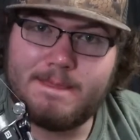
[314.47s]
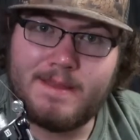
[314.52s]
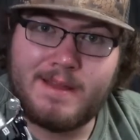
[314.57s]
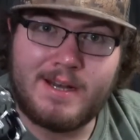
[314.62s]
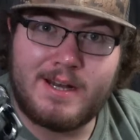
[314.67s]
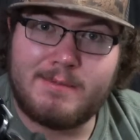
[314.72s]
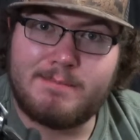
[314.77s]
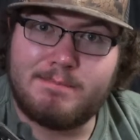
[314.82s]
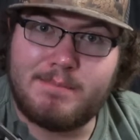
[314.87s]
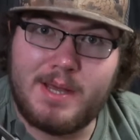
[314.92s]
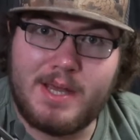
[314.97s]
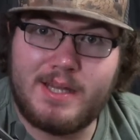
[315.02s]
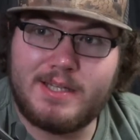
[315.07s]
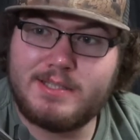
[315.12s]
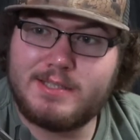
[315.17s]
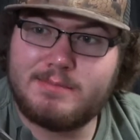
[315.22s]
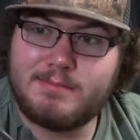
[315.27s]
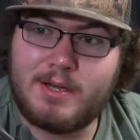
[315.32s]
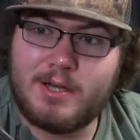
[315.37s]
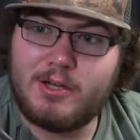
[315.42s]
and I
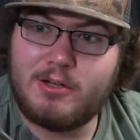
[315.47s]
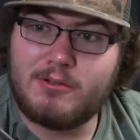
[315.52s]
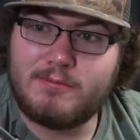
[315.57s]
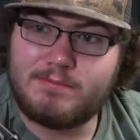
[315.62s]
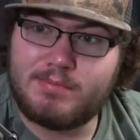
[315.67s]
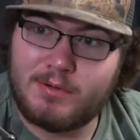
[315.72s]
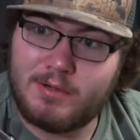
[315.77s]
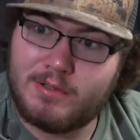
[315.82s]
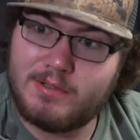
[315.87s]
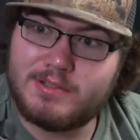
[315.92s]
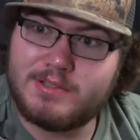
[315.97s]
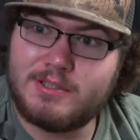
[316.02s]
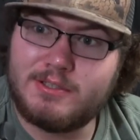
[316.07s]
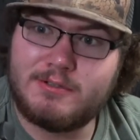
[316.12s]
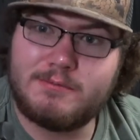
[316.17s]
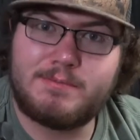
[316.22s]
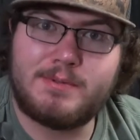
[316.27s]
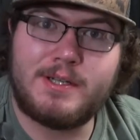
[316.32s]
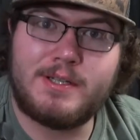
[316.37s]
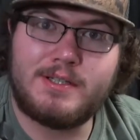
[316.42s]
base my own
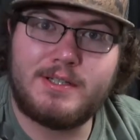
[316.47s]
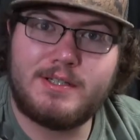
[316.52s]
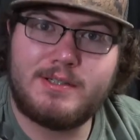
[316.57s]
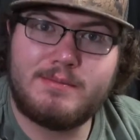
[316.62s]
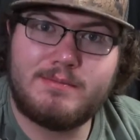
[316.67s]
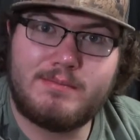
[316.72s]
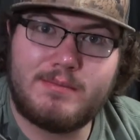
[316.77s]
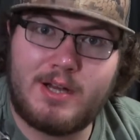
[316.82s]
personal opinion